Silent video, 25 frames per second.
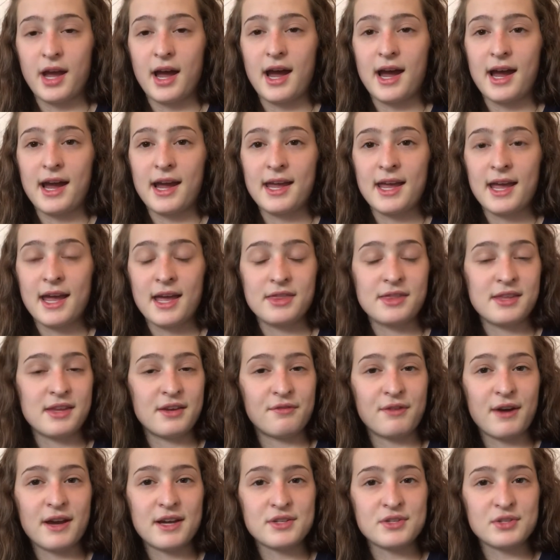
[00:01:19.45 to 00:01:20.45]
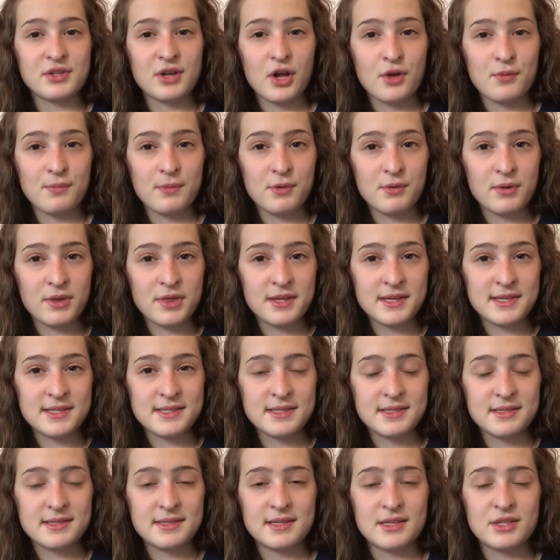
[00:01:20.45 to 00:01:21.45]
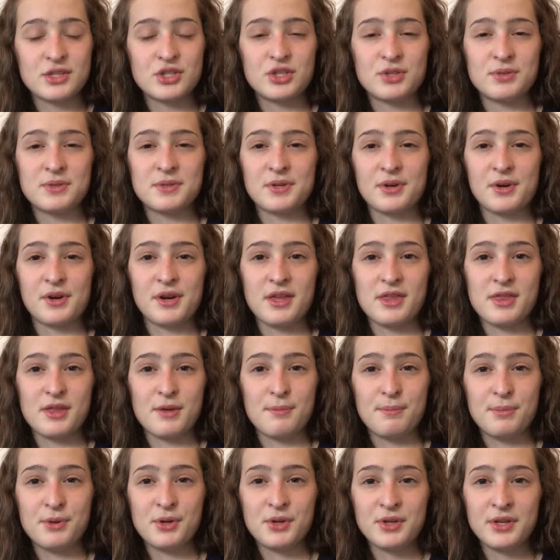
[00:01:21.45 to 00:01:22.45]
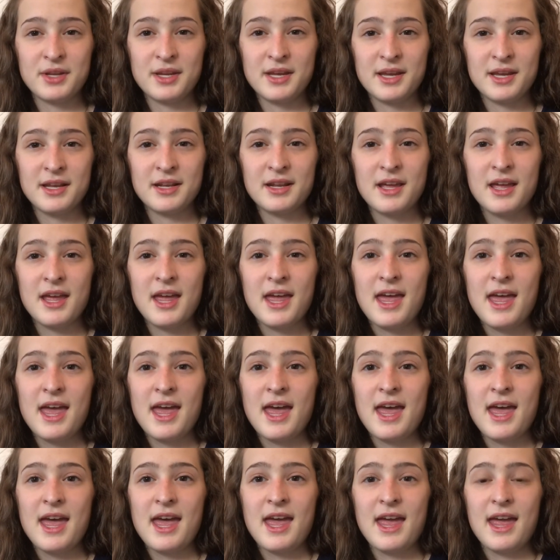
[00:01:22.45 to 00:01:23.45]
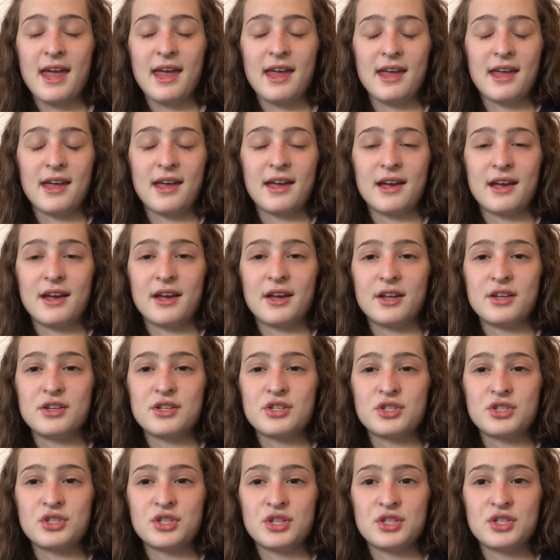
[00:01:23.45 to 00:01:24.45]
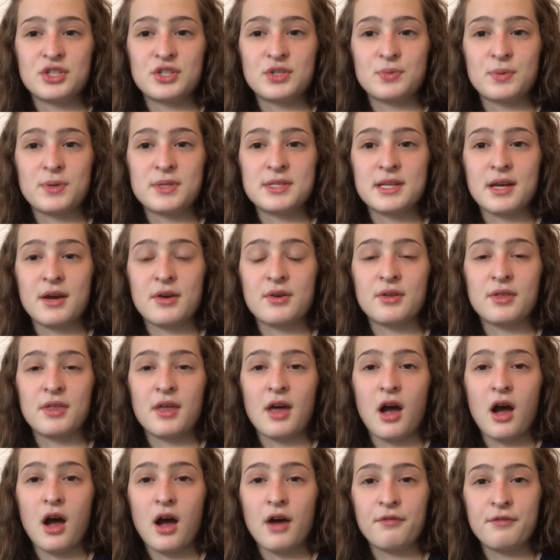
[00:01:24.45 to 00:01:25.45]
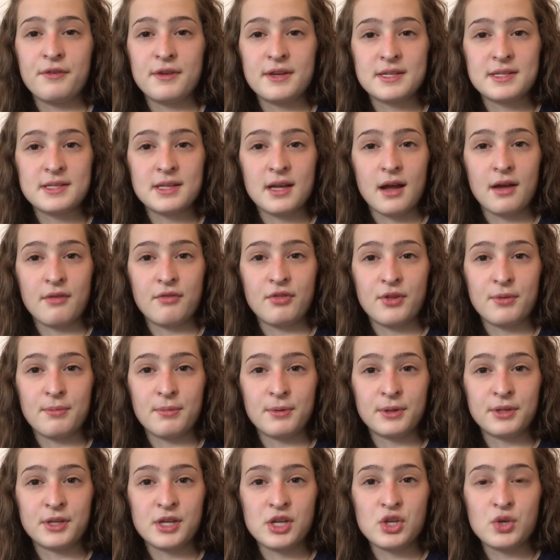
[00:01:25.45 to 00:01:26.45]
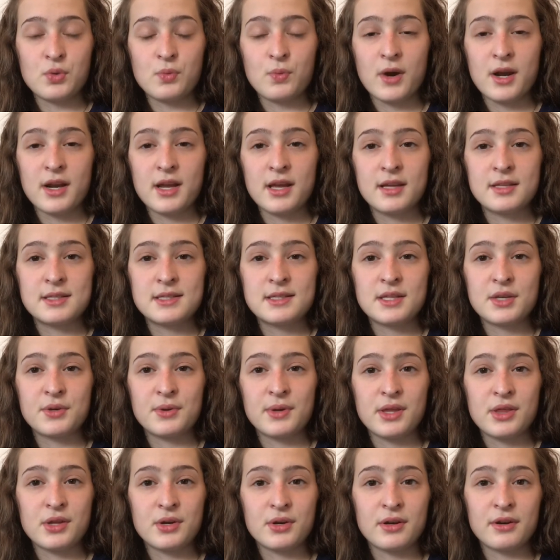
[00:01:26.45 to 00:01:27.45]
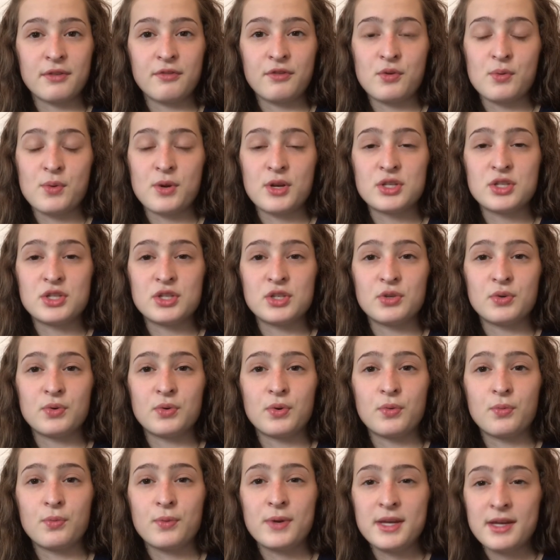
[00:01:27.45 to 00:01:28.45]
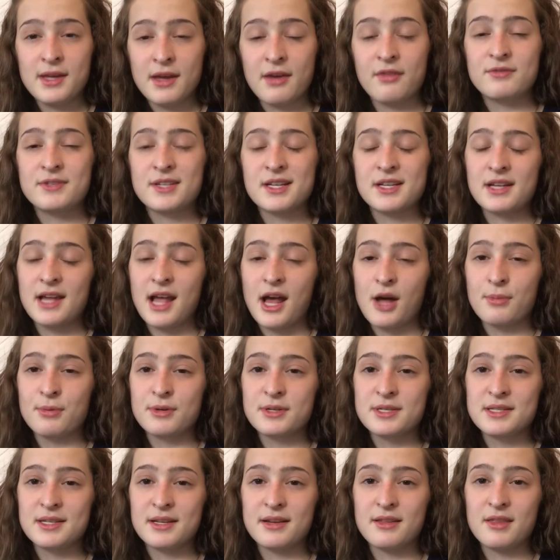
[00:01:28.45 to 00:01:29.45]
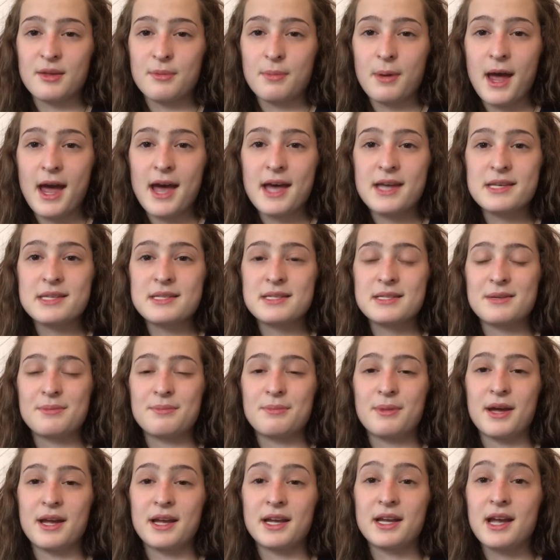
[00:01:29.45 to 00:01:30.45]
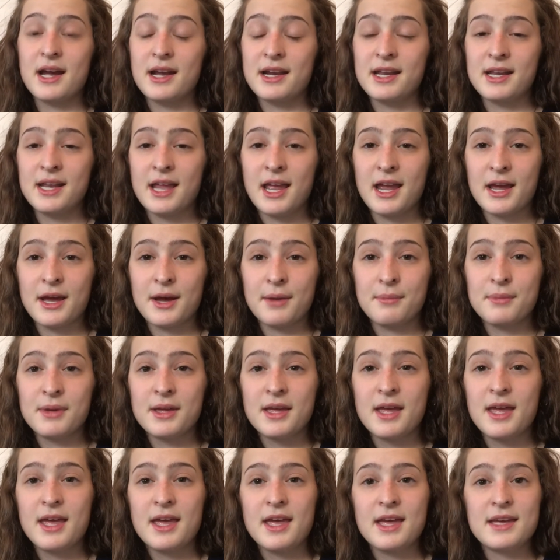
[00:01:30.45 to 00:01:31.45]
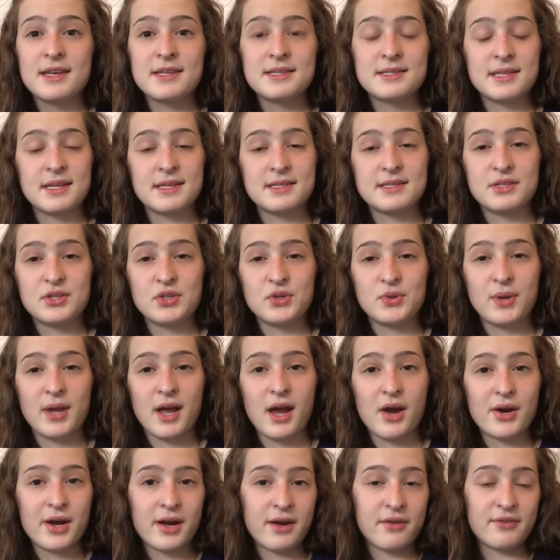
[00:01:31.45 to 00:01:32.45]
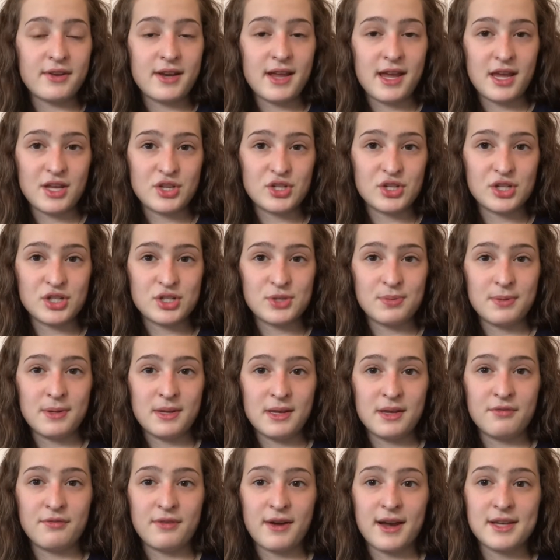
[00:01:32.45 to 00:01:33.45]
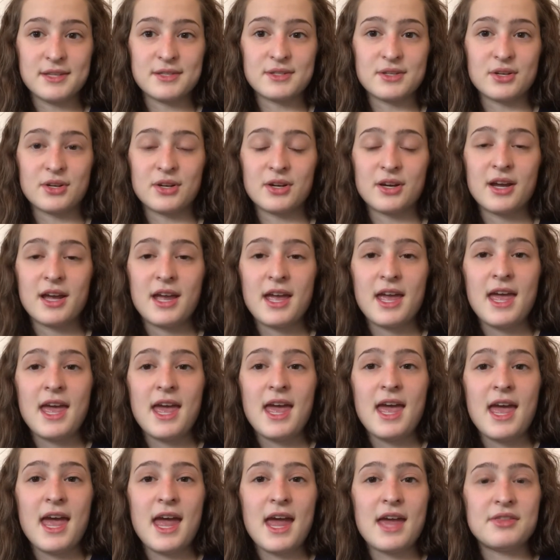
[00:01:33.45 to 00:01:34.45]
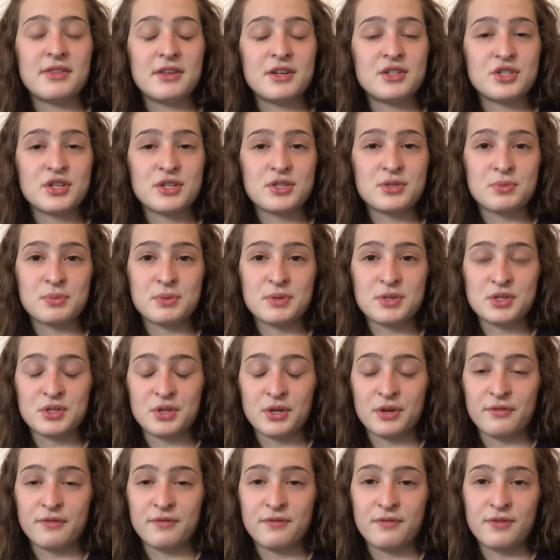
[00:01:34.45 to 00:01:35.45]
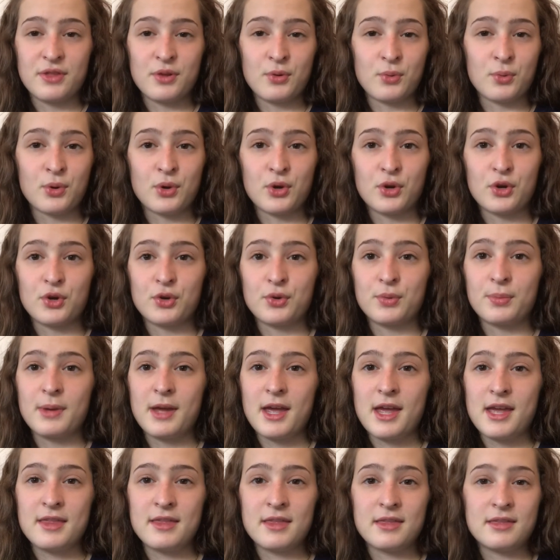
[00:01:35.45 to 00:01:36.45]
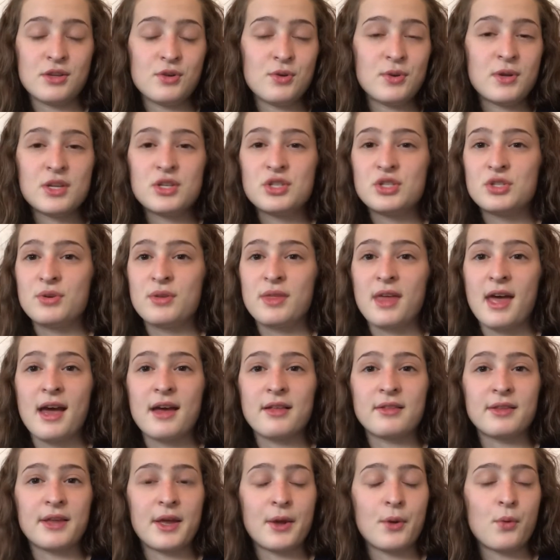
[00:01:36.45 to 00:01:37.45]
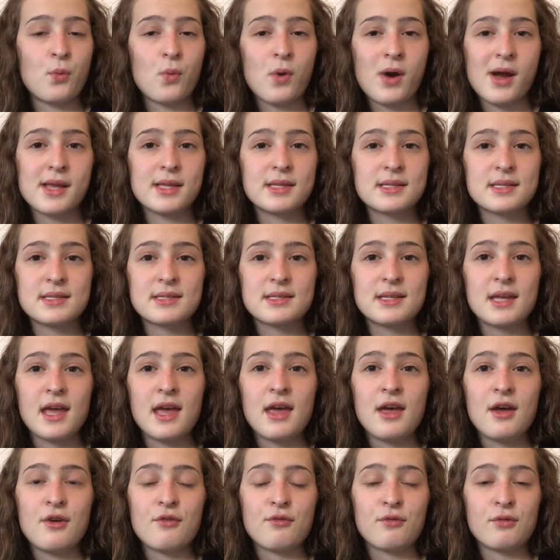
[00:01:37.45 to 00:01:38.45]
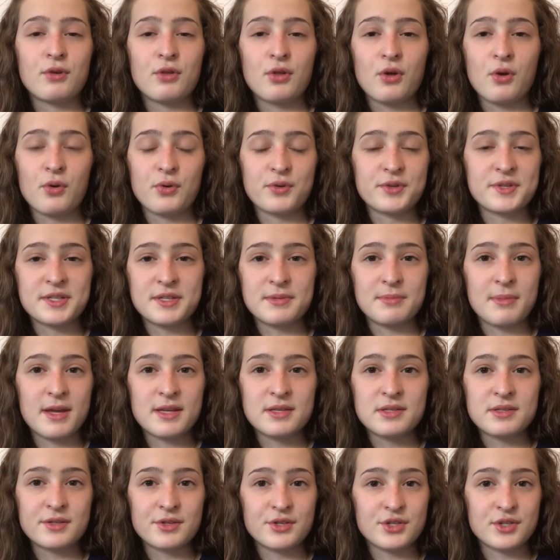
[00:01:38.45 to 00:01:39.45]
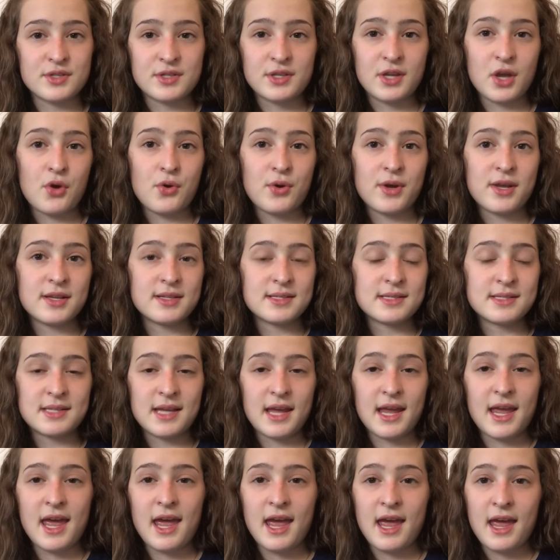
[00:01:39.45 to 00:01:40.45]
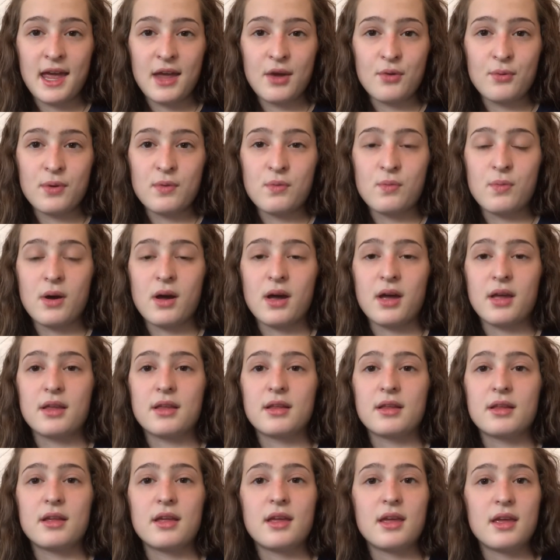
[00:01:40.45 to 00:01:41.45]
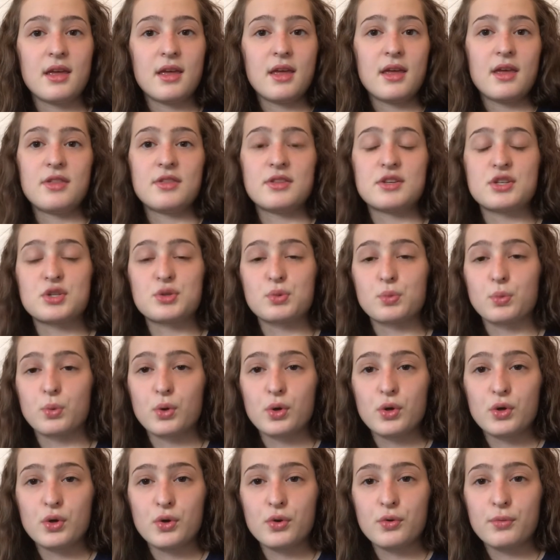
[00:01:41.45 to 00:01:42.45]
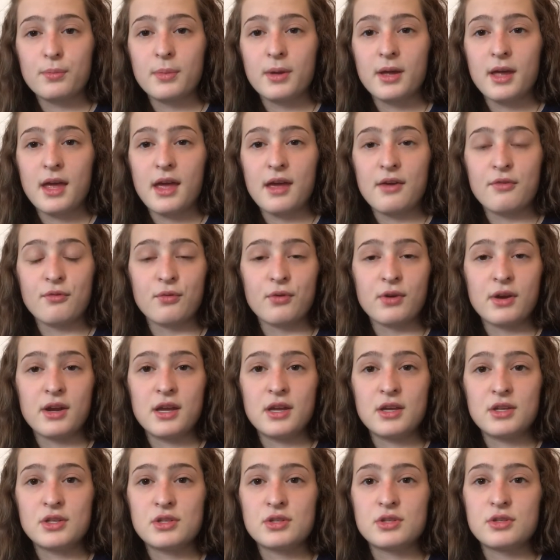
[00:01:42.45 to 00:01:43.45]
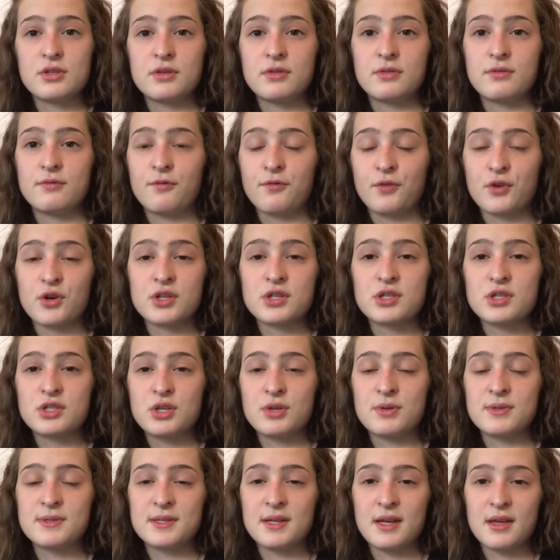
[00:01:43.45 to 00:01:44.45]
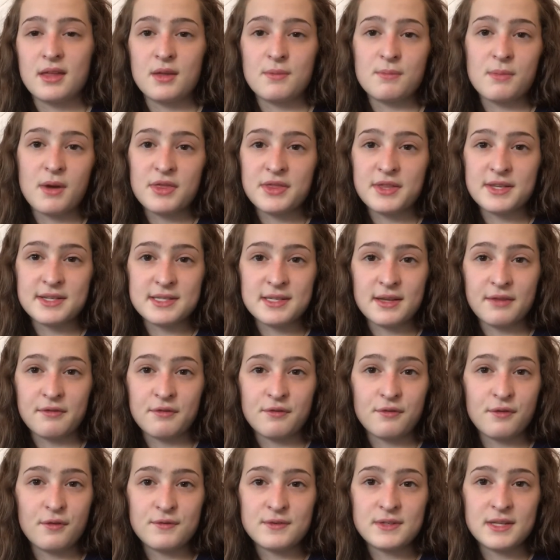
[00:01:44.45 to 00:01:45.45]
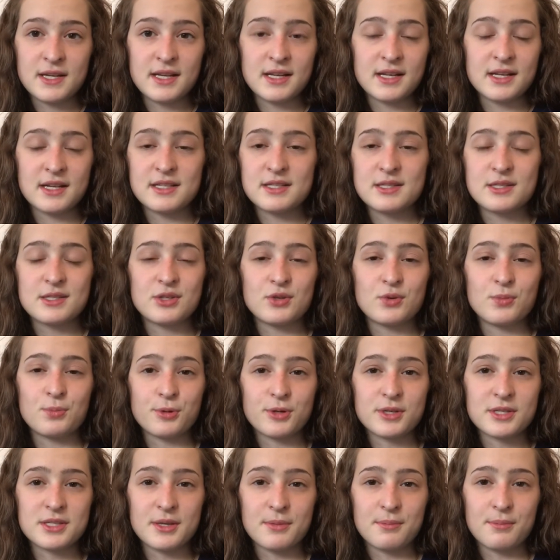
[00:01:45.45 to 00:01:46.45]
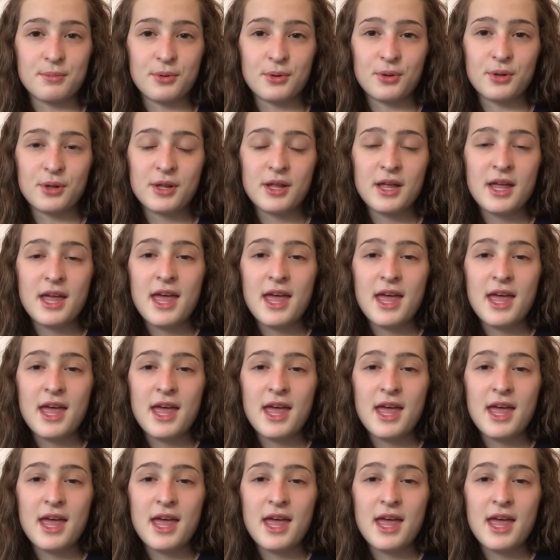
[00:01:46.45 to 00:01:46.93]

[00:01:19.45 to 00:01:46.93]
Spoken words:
I had the advisor help me with this since she's already in the building. And she just went down to the office of the building you wanted. So either if you want to do, we have done Albertson in the past, but Cunningham, since you now have an HHP advisor, and they just reserve the room. And you can do that like once for the whole semester. Just go in and say, hey, we want this room every first Tuesday of the month at 7:15, and it's super simple.